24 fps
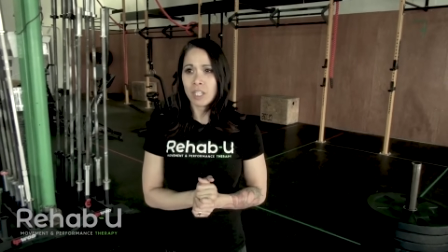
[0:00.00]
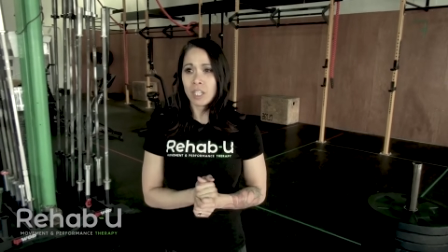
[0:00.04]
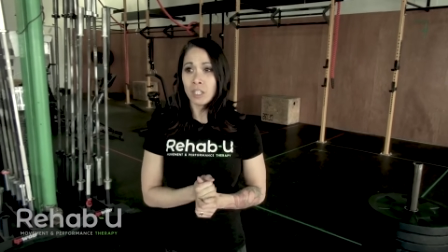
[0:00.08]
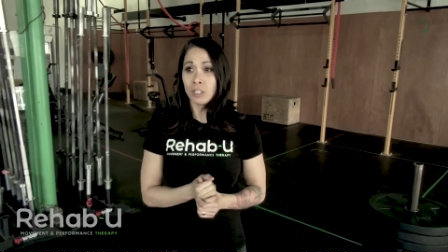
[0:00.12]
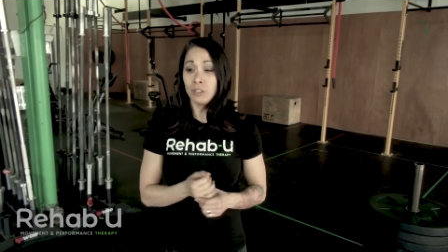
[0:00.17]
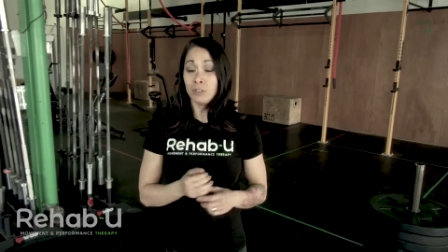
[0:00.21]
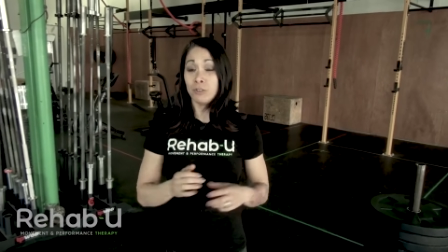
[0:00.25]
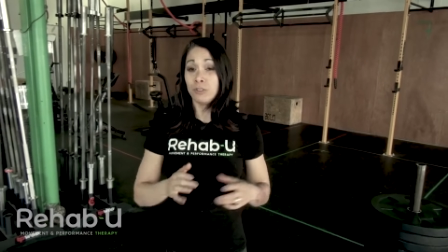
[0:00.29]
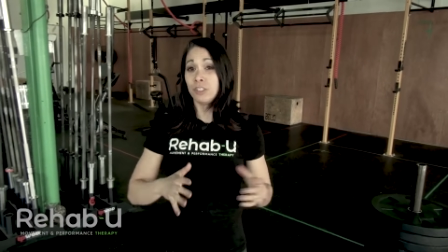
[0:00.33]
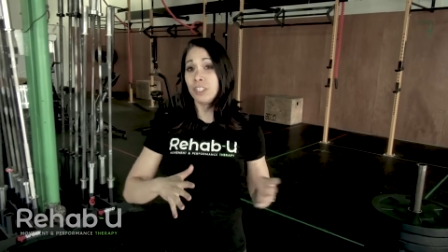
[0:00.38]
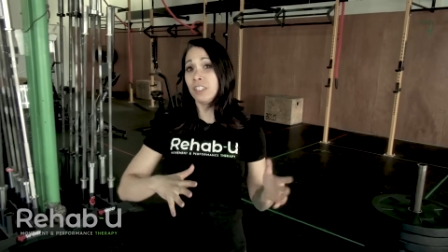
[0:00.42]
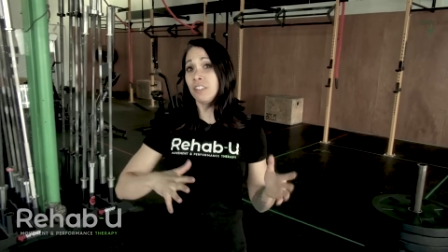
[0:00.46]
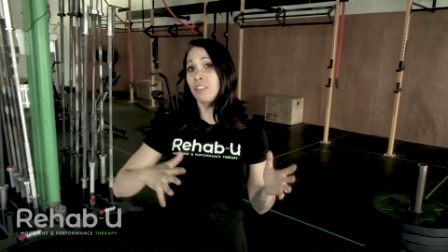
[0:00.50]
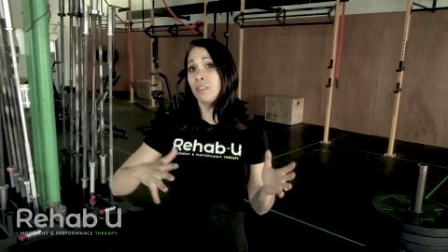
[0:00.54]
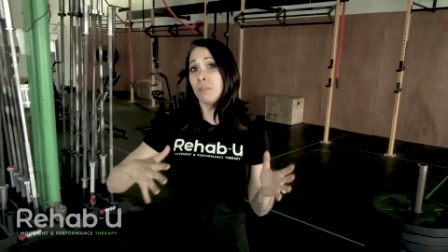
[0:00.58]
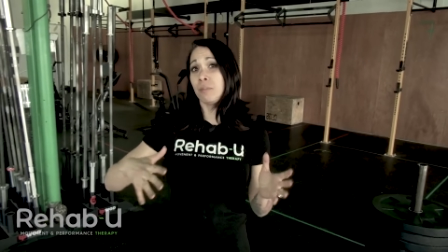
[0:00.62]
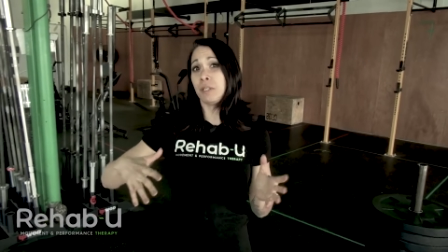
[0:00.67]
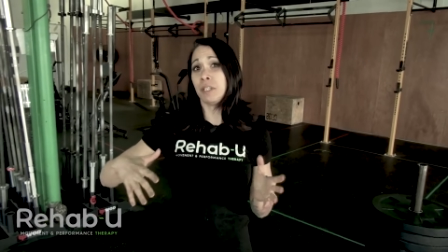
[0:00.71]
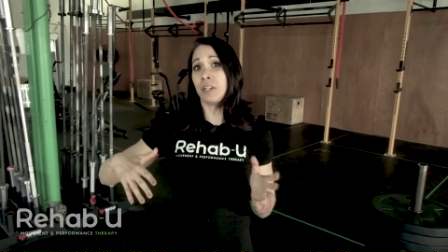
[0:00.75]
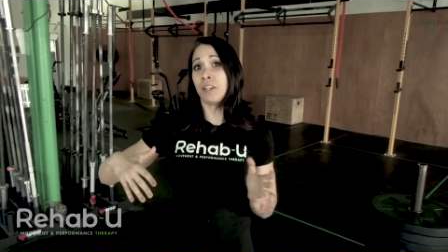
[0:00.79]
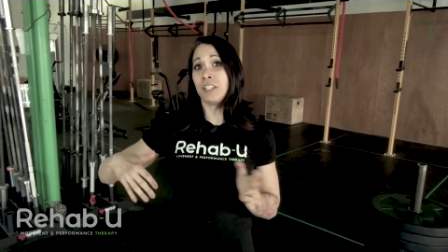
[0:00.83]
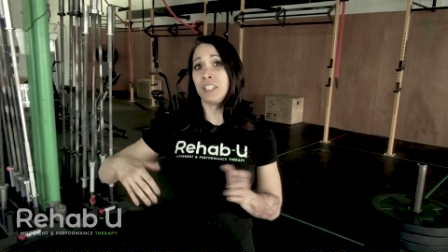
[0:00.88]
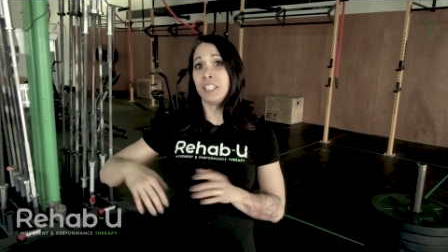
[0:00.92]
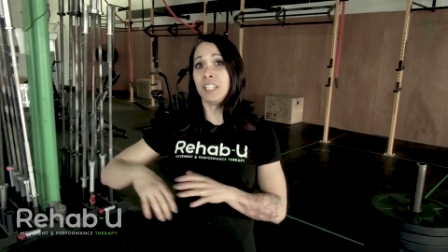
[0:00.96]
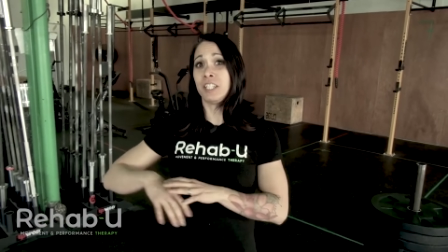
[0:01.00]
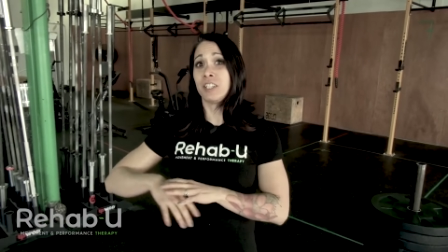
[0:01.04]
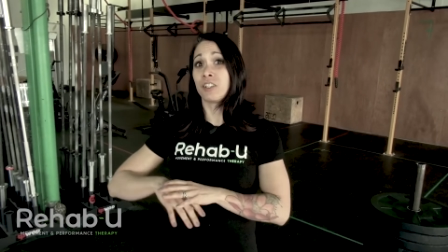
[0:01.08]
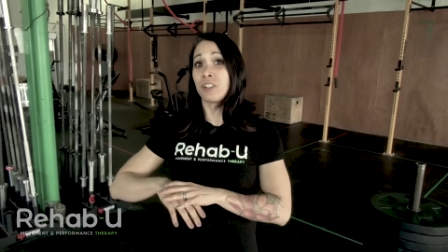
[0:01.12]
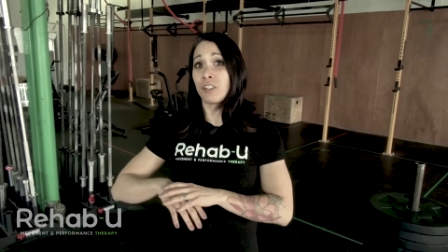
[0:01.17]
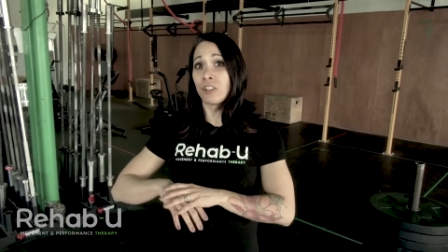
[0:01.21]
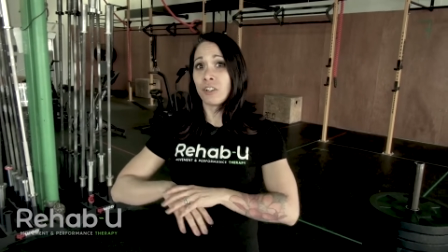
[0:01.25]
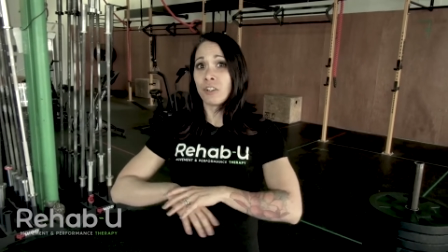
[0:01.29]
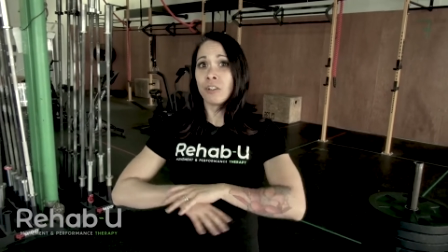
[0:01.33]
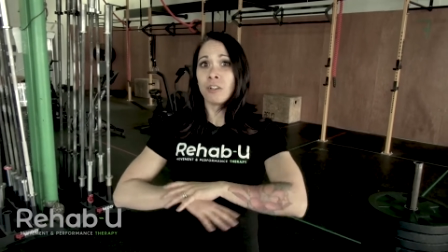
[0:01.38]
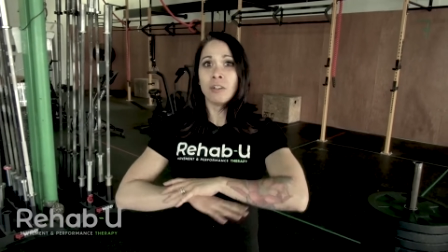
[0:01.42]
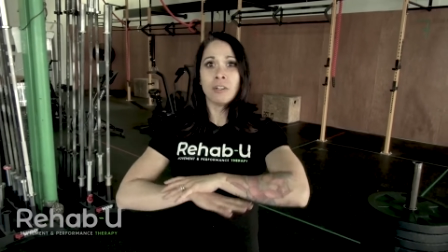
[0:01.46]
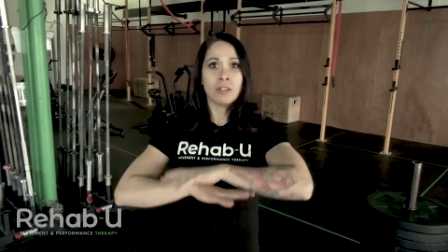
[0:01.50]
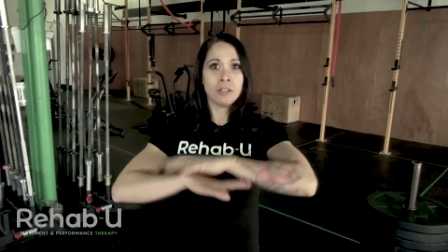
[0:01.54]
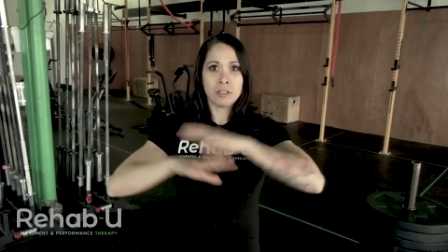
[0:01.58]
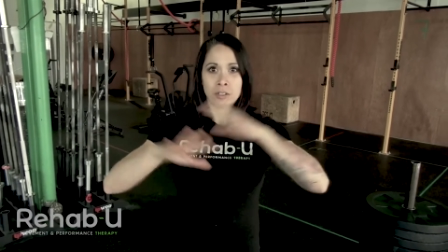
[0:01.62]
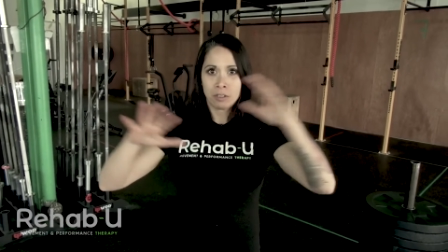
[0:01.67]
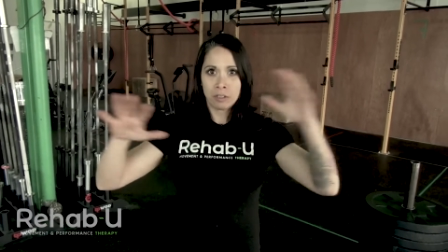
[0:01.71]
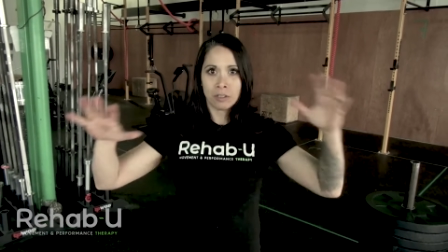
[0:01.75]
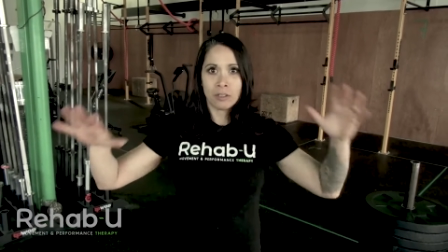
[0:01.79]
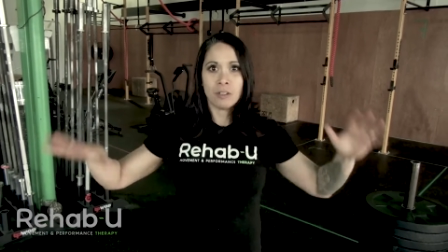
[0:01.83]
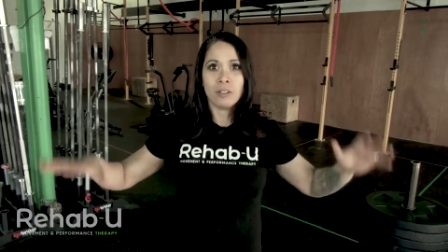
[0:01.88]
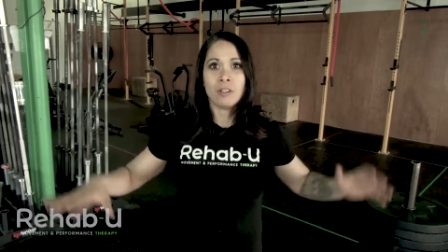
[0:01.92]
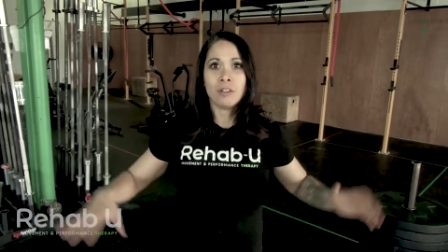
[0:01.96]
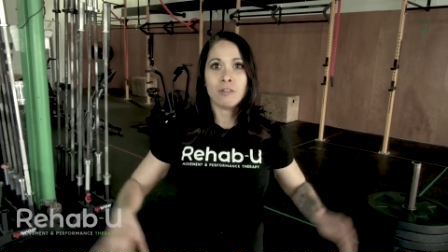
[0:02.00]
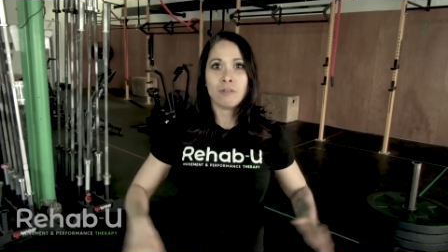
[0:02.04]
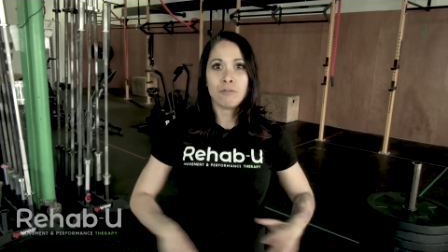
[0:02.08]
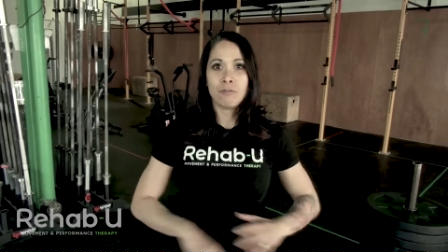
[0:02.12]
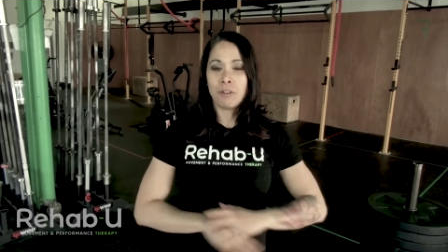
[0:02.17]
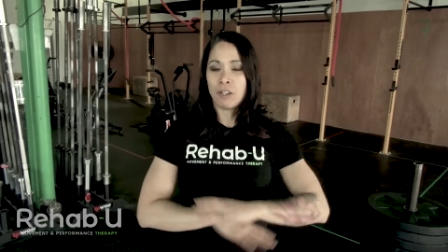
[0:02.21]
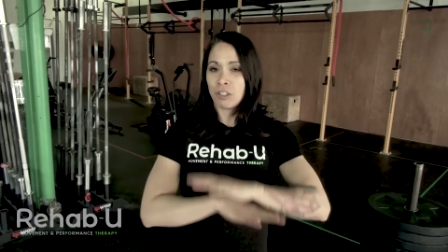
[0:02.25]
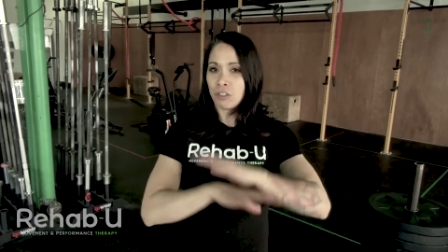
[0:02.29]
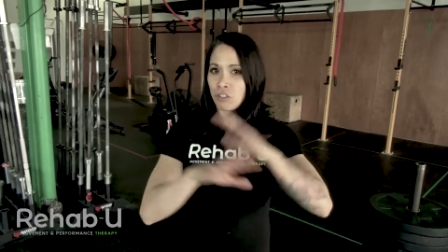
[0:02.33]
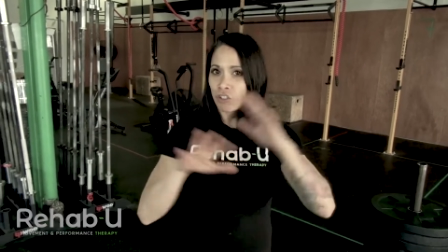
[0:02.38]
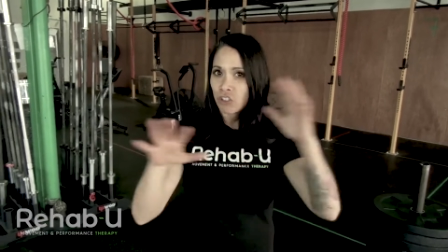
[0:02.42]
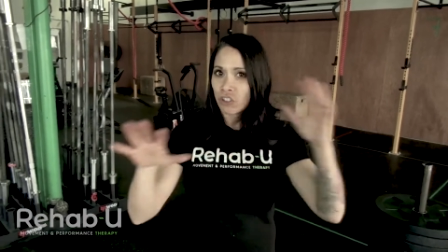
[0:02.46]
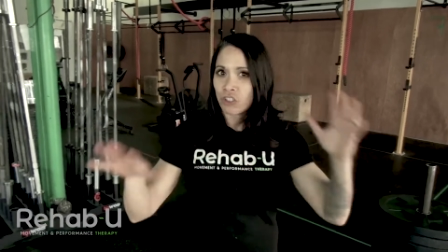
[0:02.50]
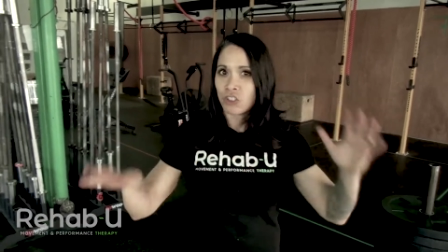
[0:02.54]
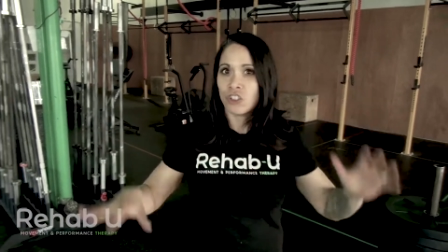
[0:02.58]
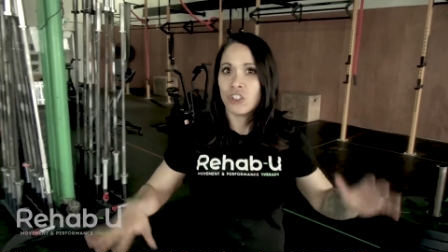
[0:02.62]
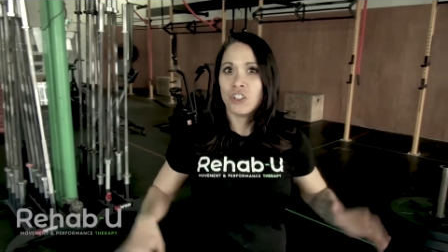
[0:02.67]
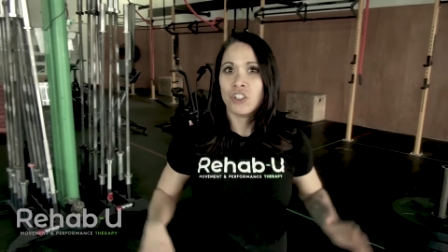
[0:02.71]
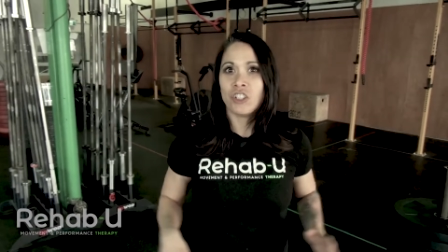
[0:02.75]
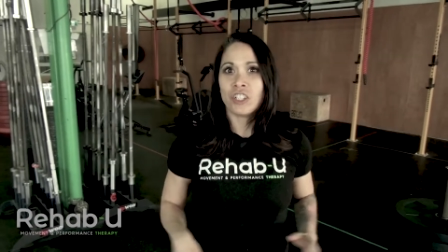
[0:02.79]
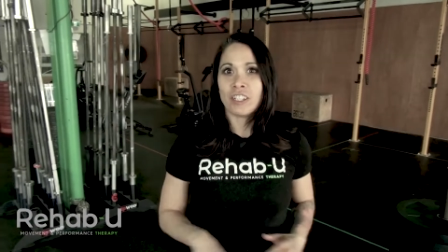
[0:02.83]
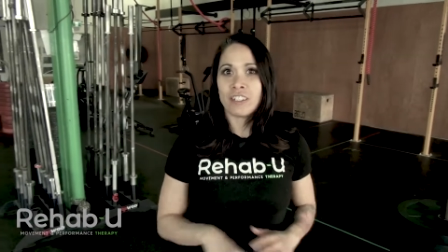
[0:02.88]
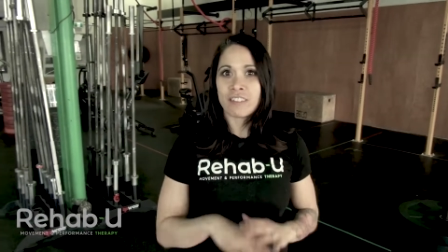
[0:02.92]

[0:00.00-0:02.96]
you need to be a year functional